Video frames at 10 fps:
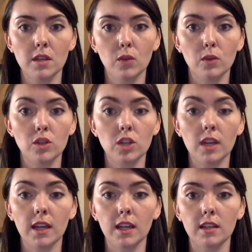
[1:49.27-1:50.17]
which
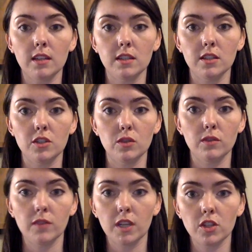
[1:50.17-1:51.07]
aid in tissue
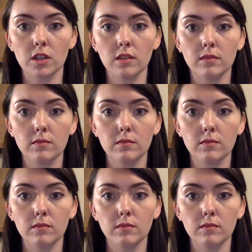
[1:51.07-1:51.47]
invasion.